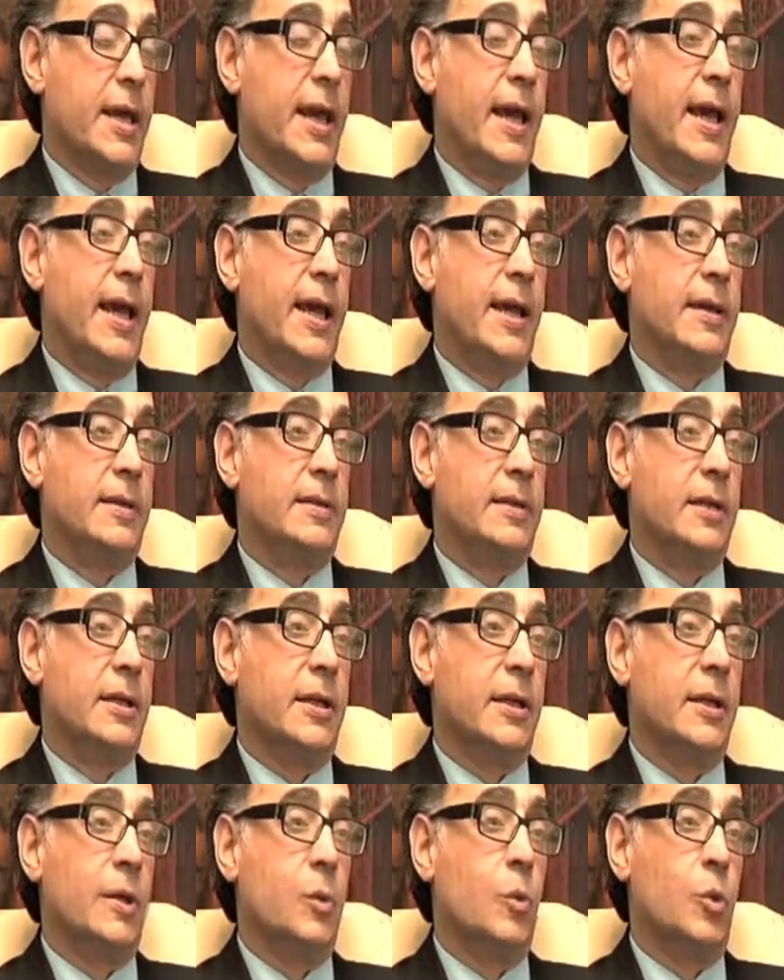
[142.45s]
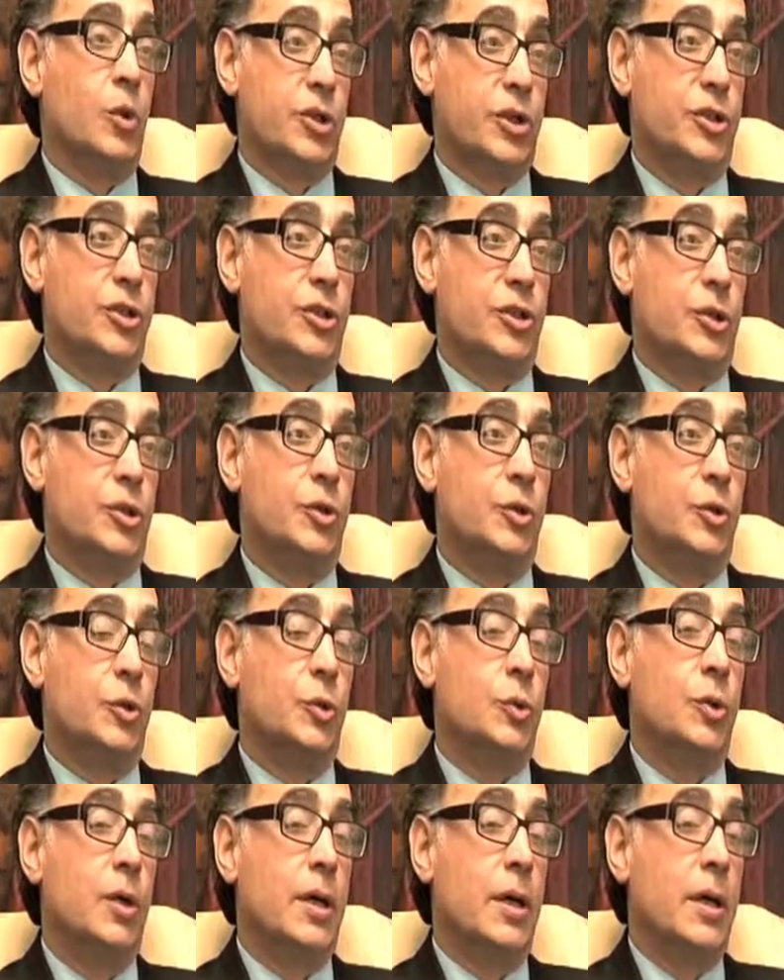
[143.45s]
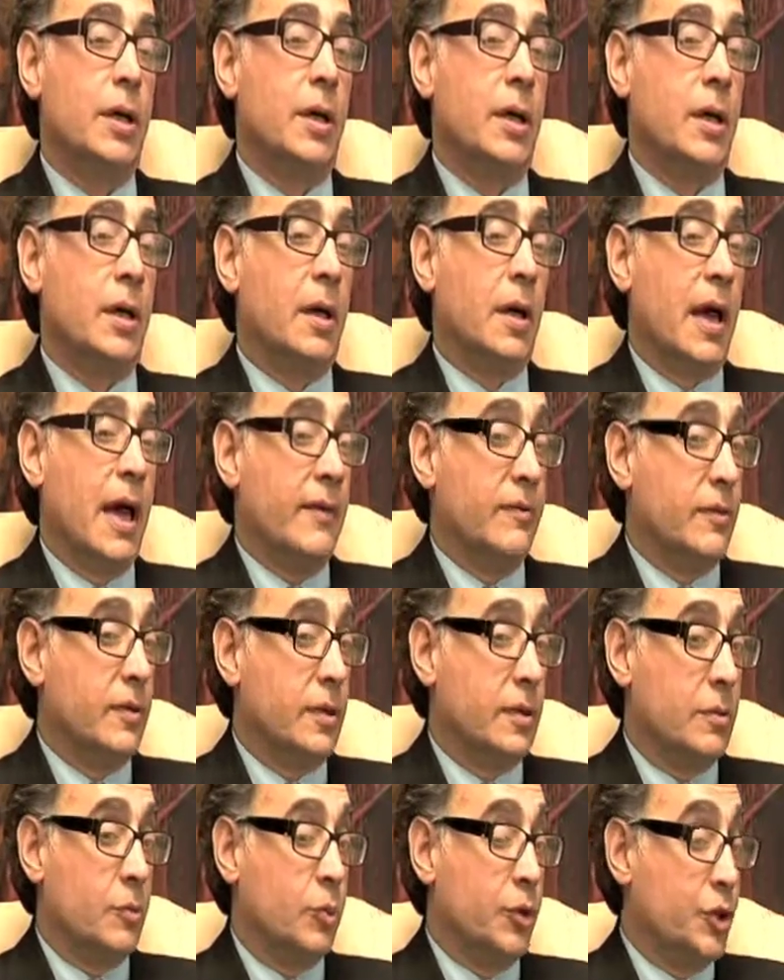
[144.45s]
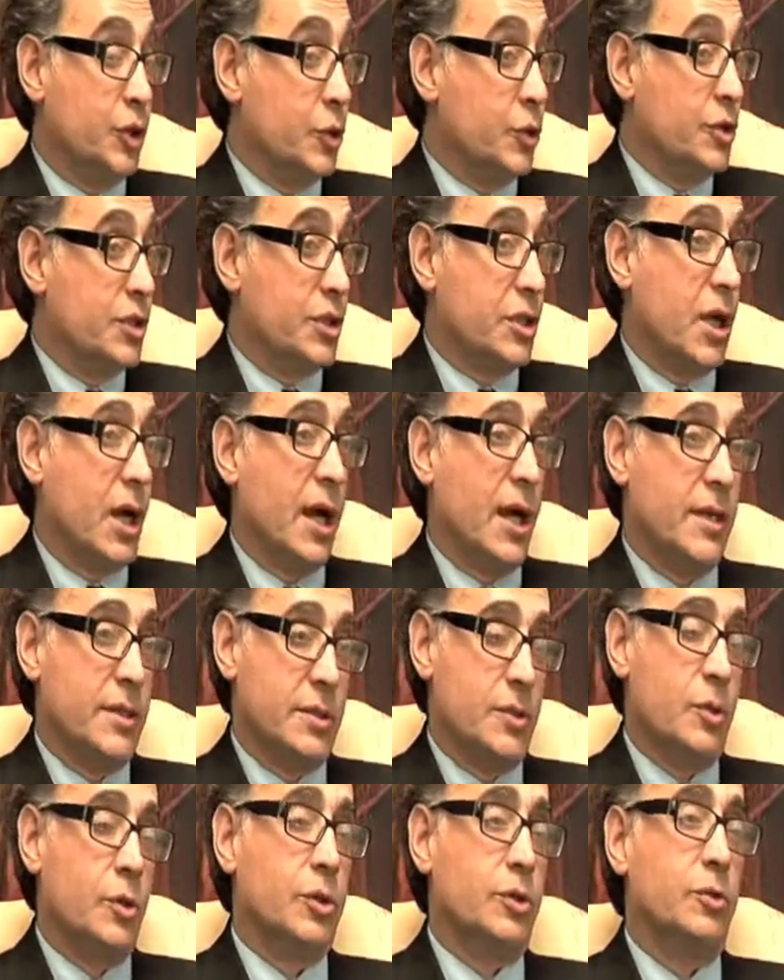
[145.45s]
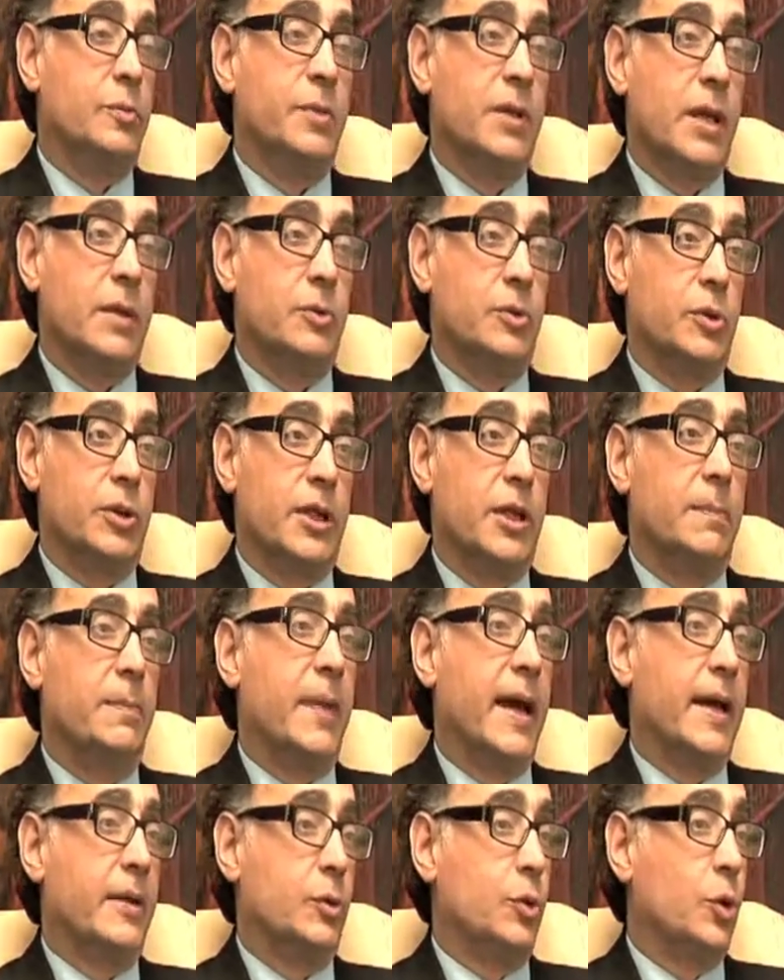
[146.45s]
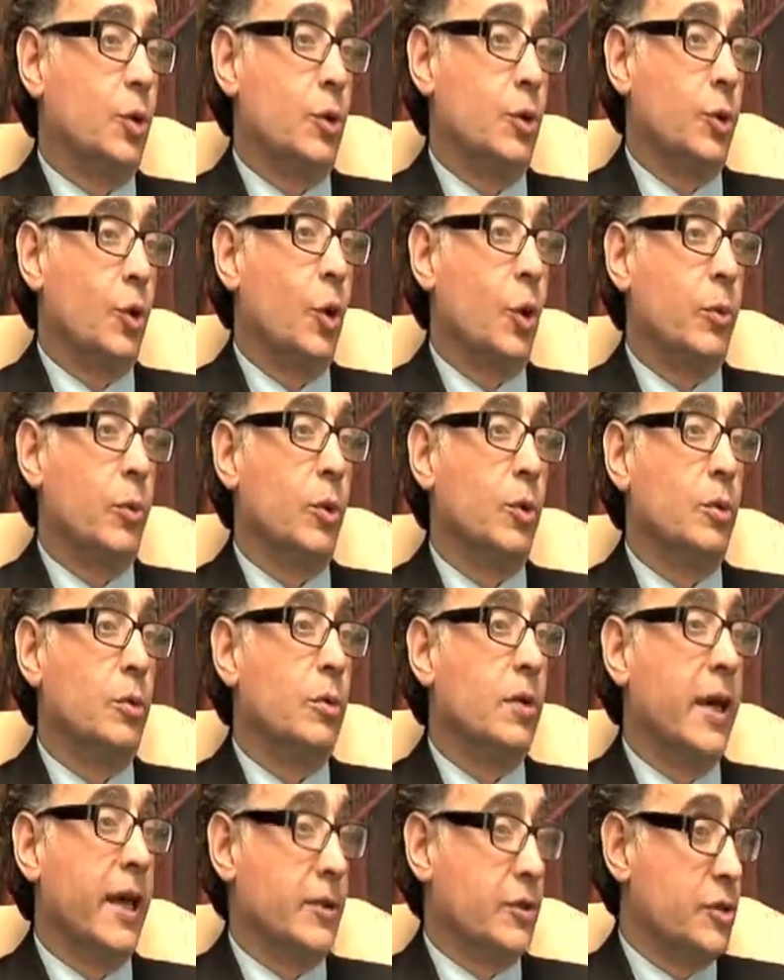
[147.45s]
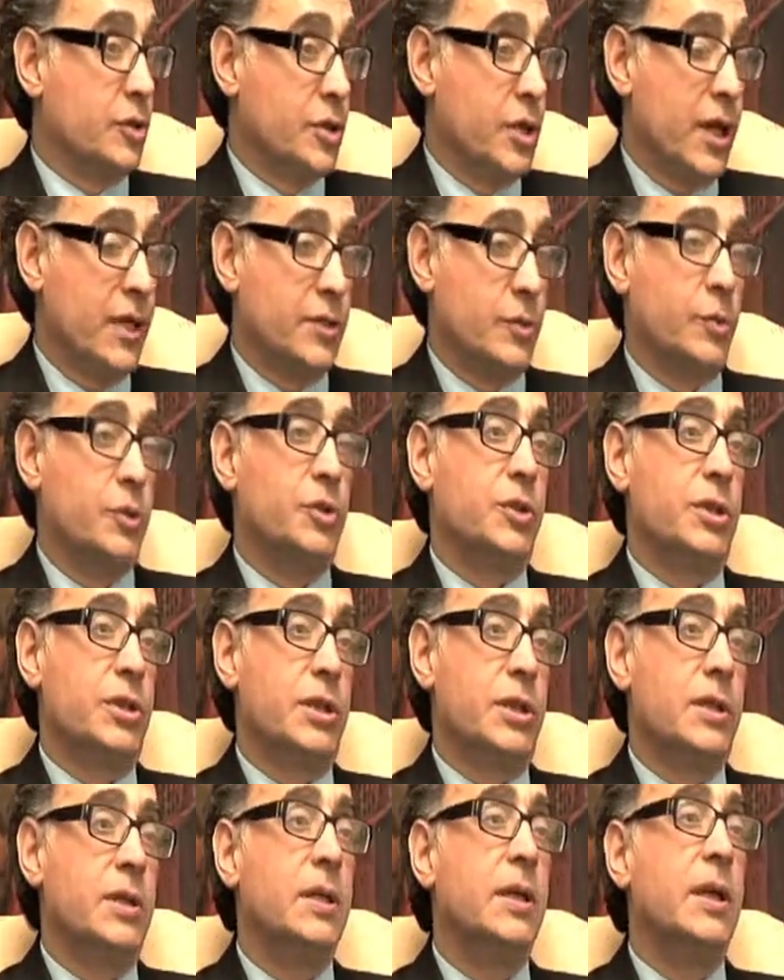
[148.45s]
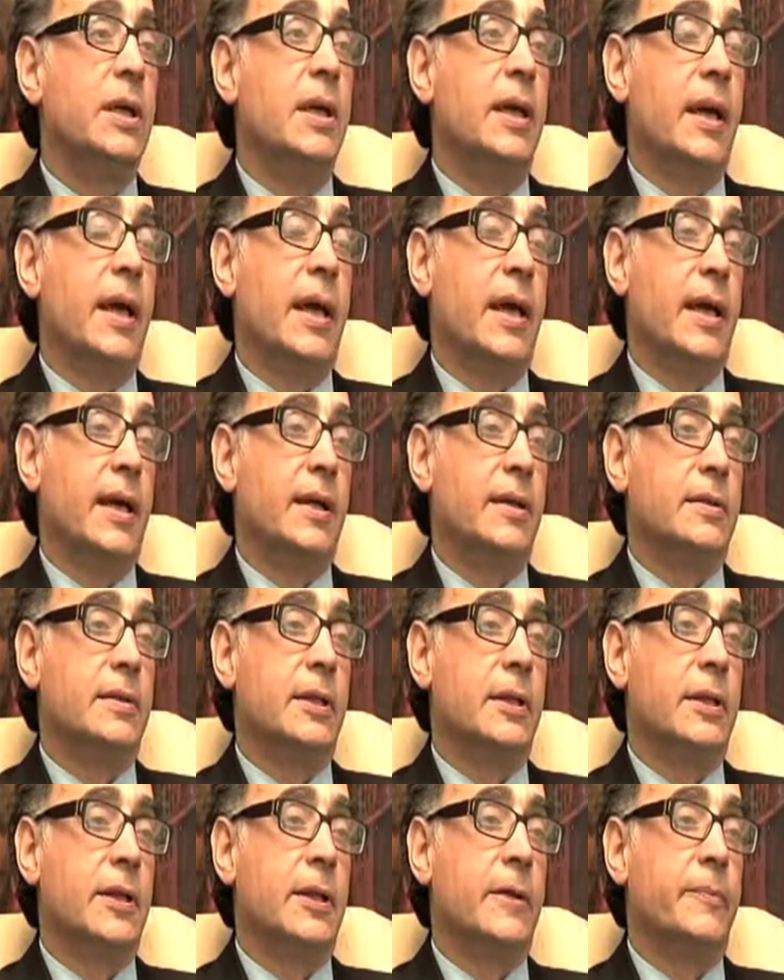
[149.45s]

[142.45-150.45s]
and wishes to have a reduced size in order to be able to get back to her normal exercise routine and